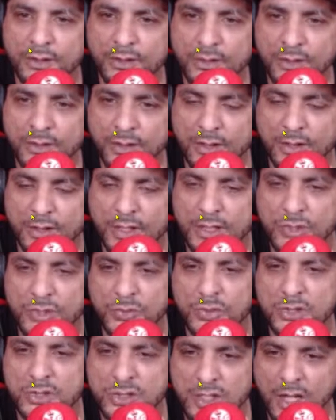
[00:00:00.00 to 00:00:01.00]
Yeah, that's
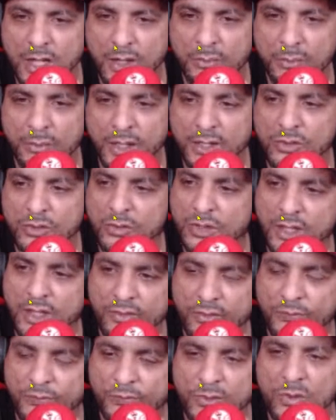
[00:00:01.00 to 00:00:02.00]
what's up, man. Don't
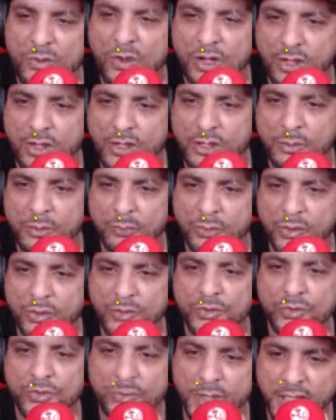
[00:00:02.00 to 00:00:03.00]
ever feel ugly, bro.
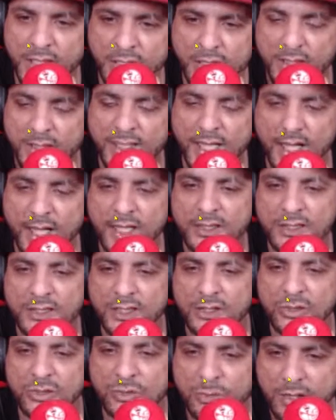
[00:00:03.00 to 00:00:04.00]
You make your
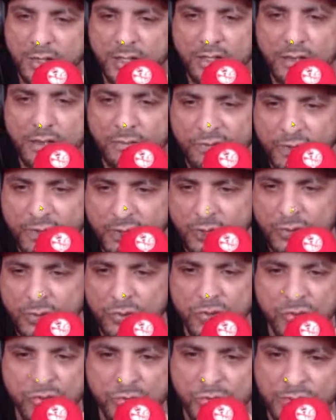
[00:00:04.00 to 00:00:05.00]
content, you make your
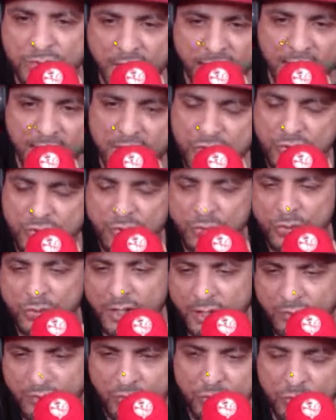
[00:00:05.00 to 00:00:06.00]
videos, you dance, do
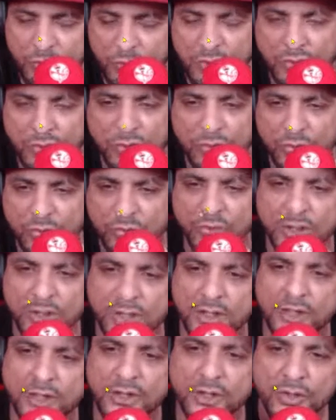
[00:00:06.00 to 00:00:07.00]
whatever you want to do.
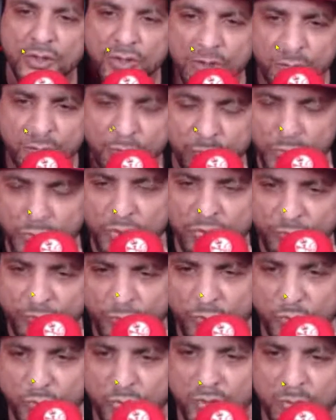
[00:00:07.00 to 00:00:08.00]
You're
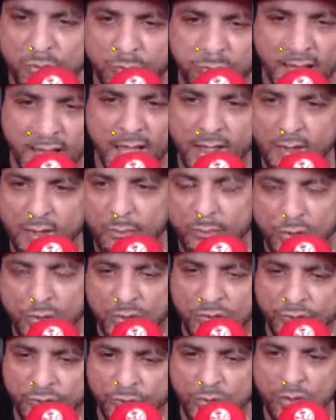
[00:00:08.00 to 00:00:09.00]
beautiful. You black and
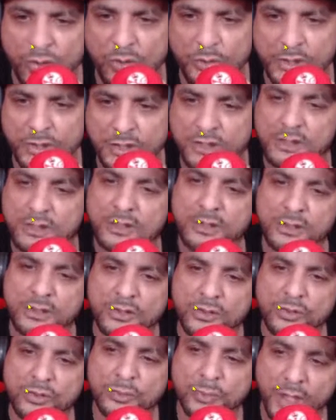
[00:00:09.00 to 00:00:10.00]
beautiful, homie.
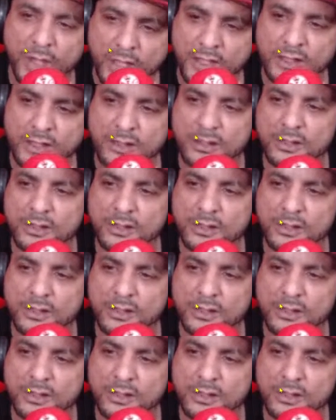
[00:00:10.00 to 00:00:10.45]
Bugging?